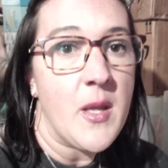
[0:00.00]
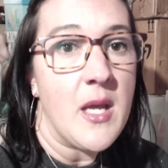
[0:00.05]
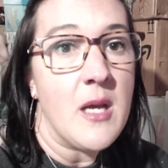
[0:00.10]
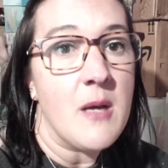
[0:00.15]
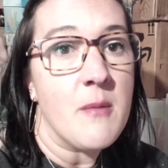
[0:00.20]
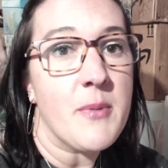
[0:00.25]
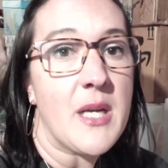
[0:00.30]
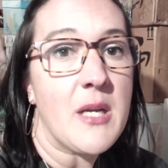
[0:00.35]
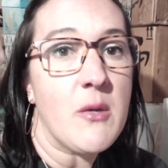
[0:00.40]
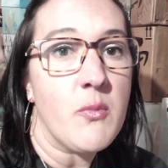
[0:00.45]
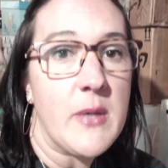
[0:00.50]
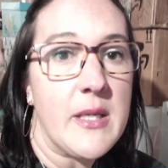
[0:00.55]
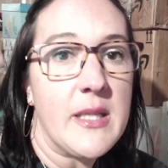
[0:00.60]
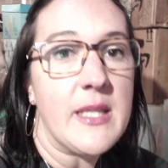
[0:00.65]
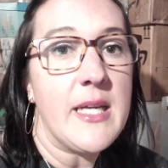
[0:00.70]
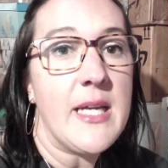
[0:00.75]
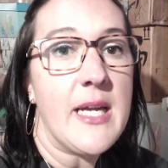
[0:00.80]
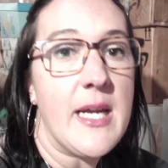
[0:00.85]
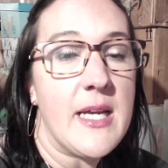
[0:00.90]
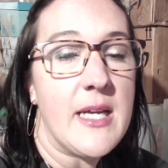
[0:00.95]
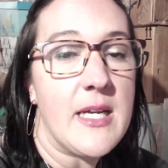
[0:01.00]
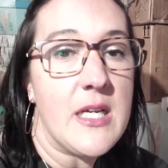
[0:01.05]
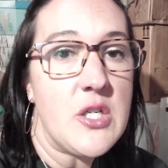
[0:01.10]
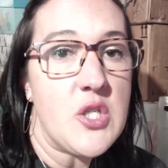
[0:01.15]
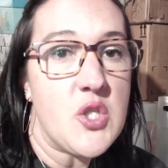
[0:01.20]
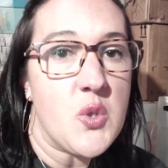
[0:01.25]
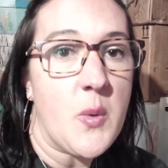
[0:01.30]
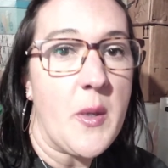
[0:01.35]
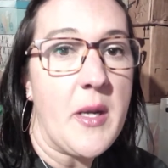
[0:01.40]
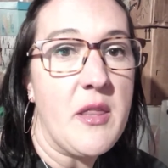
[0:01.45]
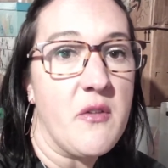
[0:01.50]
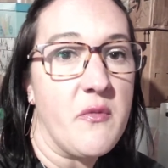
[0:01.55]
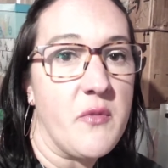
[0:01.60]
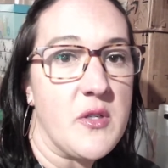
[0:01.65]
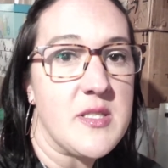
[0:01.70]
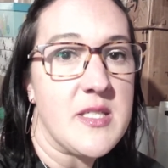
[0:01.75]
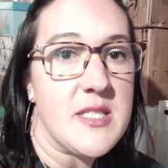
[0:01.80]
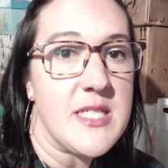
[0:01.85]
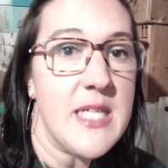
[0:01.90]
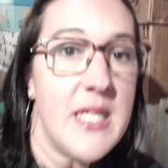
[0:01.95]
but I really enjoy the
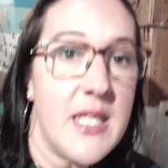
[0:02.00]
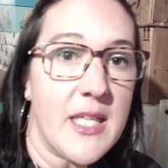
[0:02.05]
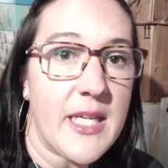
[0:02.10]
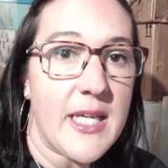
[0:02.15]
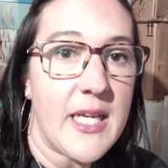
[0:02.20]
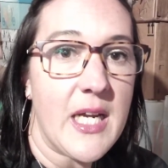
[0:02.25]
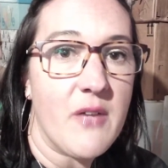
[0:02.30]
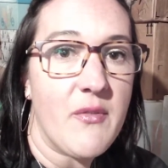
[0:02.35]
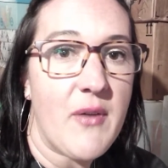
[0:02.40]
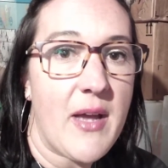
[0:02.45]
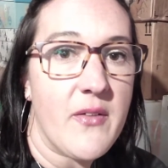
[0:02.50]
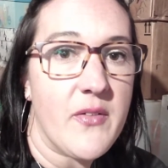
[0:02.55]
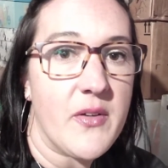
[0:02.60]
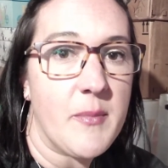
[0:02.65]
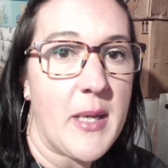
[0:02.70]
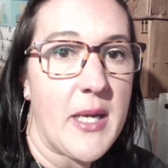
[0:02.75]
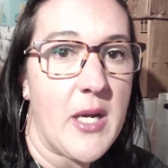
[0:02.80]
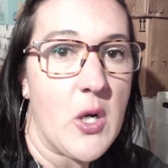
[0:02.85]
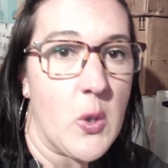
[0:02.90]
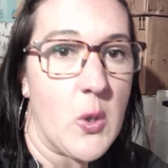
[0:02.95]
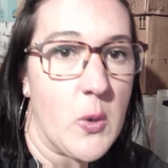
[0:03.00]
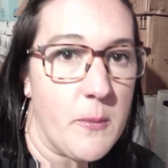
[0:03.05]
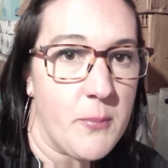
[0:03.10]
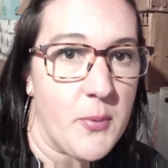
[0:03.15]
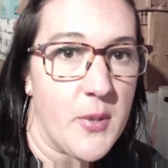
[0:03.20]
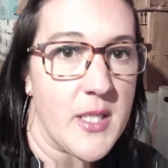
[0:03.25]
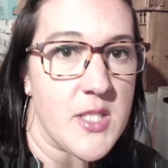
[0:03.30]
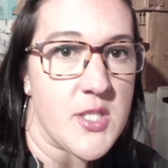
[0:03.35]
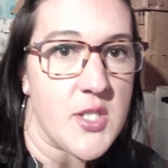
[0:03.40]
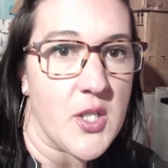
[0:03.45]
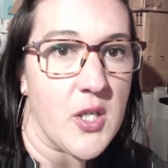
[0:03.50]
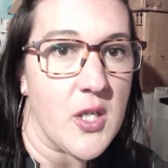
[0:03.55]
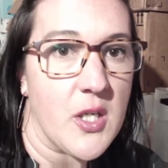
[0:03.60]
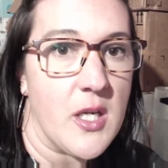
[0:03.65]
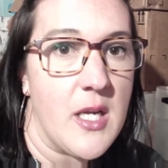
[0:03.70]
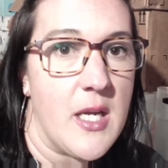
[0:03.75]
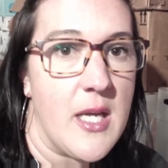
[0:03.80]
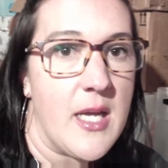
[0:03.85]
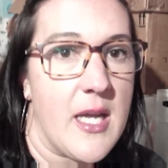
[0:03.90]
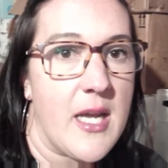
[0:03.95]
versatility of having my own
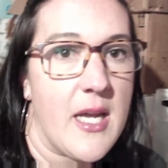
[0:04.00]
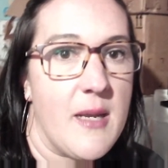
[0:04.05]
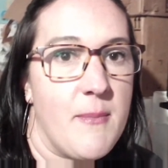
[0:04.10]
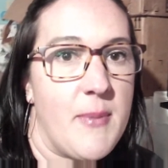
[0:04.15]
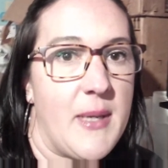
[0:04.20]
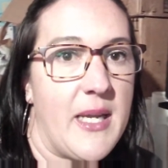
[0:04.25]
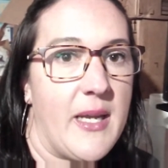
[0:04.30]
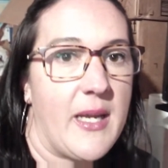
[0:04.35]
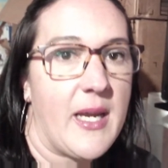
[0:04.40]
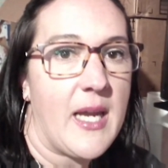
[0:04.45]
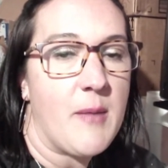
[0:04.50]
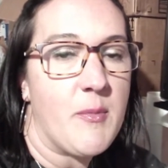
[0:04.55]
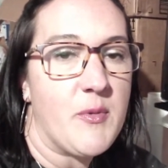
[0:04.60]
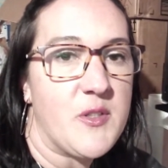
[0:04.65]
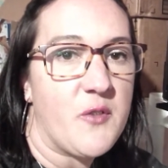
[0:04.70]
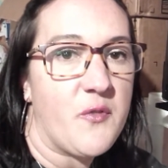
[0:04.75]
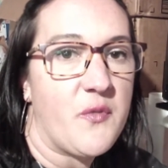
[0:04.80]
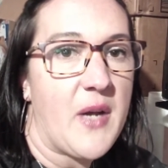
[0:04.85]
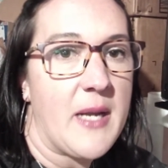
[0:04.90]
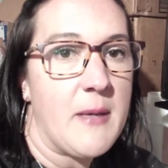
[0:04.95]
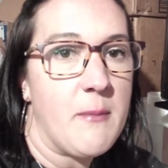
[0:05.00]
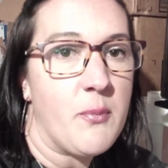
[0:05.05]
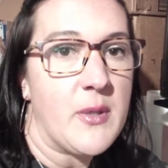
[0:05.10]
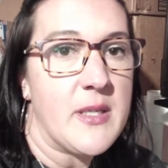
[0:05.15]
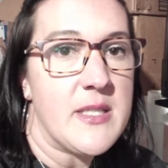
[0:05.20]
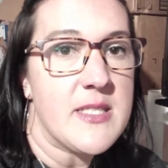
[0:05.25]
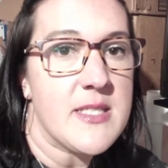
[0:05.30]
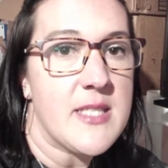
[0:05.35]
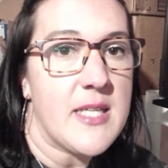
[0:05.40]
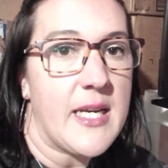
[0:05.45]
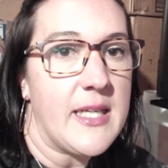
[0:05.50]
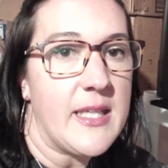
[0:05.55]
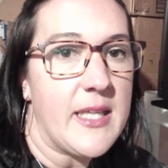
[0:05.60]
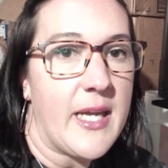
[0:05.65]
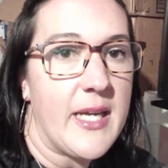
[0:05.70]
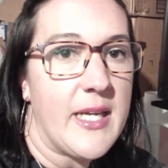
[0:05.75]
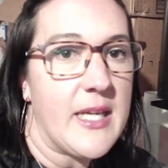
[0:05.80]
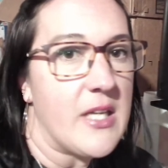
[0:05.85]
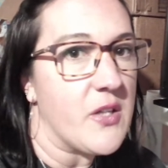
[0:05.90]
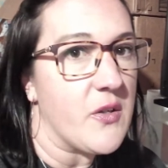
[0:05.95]
printer and being able to find prints that I
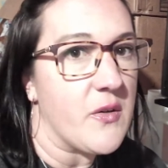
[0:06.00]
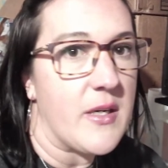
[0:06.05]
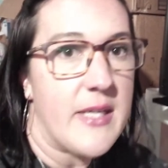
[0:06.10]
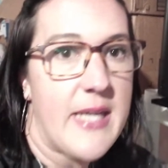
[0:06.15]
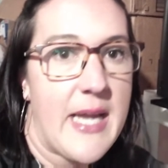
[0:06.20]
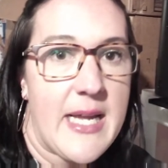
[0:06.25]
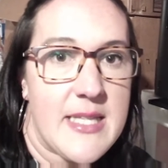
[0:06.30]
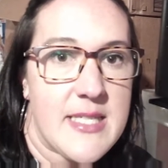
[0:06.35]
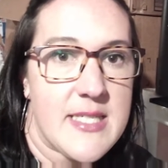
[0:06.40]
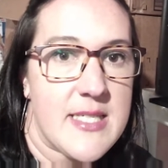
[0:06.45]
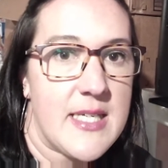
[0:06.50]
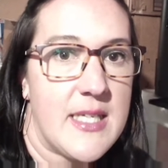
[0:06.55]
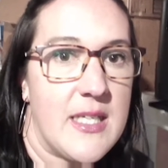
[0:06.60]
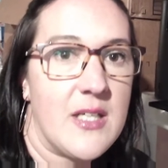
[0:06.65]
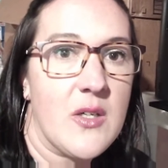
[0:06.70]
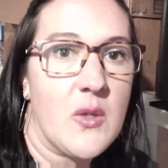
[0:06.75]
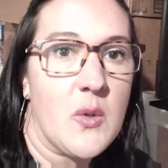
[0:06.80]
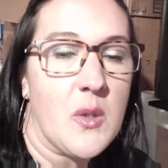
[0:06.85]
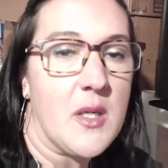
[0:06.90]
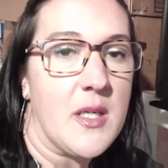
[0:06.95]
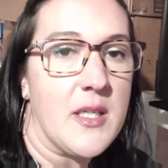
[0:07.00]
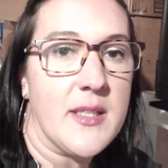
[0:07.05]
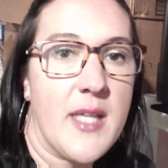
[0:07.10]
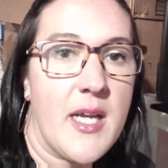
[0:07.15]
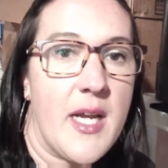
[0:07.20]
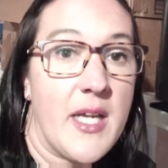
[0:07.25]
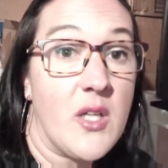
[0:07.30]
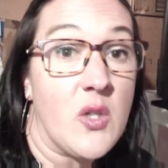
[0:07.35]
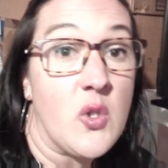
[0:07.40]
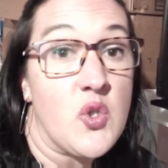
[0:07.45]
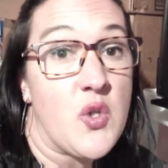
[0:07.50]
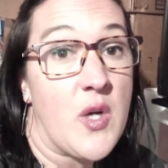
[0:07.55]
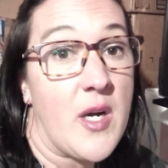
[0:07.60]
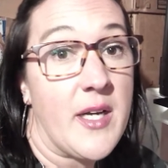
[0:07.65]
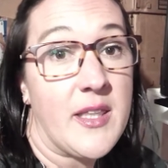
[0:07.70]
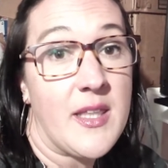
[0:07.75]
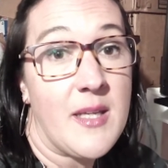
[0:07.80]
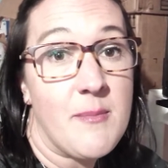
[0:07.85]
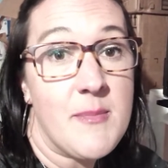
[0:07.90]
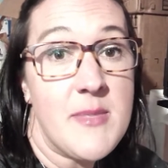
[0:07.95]
like either on Etsy or online or
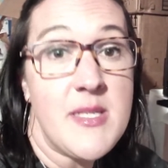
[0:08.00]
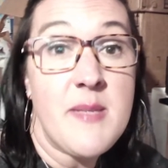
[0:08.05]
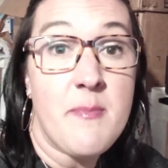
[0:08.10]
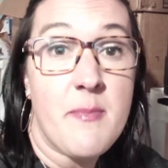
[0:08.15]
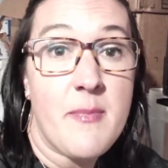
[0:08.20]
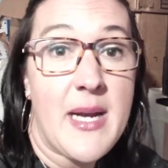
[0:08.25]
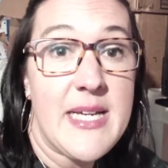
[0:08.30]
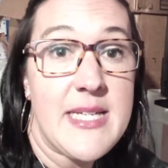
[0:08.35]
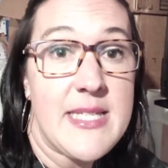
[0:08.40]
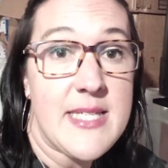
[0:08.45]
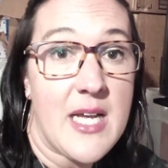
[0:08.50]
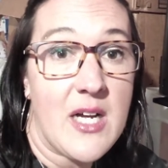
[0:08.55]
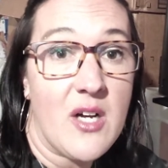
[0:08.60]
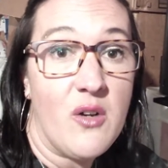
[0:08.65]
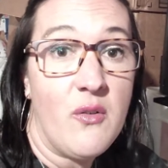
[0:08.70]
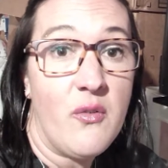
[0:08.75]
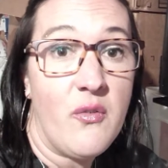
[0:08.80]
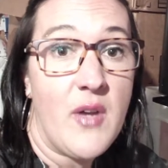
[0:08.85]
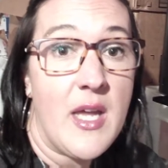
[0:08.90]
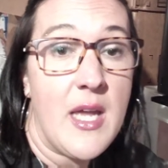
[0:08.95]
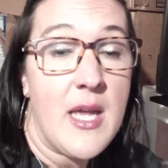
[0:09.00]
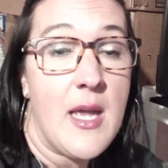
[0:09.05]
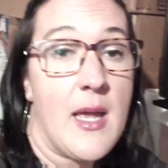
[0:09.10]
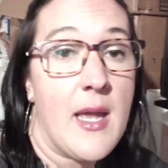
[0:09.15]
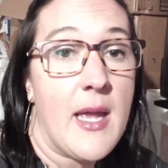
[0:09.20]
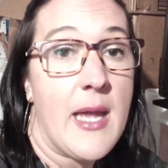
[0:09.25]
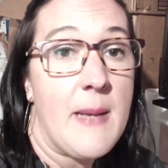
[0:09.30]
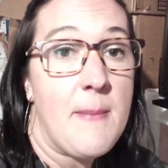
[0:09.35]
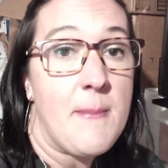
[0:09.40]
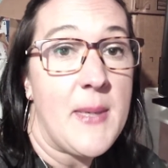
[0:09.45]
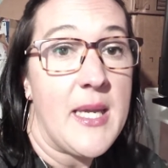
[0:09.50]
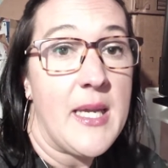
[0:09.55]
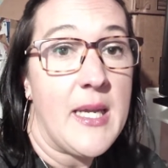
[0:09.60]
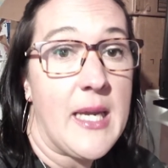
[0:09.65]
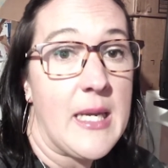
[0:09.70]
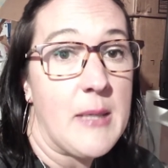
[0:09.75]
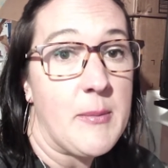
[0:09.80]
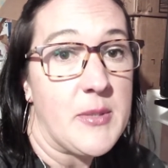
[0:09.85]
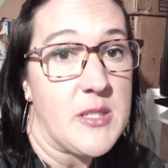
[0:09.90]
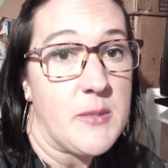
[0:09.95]
drawing them myself and being
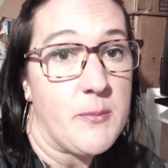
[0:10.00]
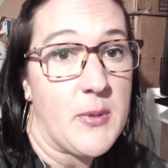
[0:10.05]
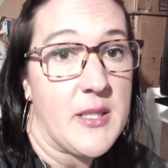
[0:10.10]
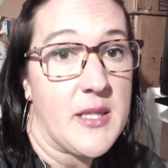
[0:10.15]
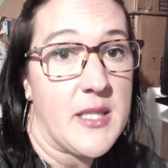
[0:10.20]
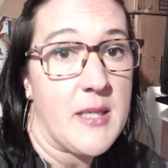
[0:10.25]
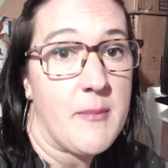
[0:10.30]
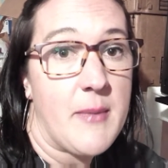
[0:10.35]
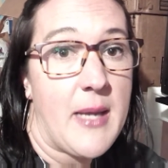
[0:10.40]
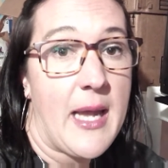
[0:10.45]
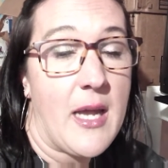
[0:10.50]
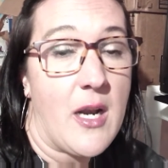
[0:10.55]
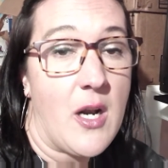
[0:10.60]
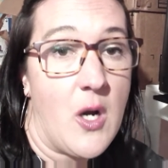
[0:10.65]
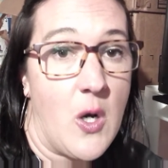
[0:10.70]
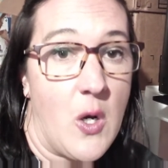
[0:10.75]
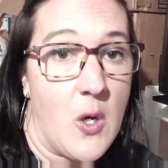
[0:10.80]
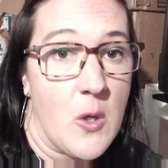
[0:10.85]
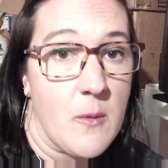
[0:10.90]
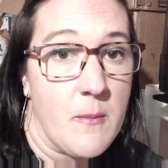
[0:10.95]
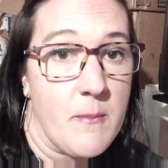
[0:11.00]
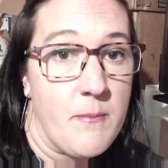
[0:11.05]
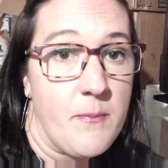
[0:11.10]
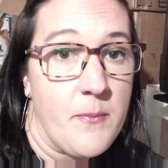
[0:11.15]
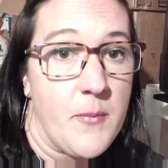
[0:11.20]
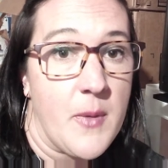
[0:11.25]
able to print them at home.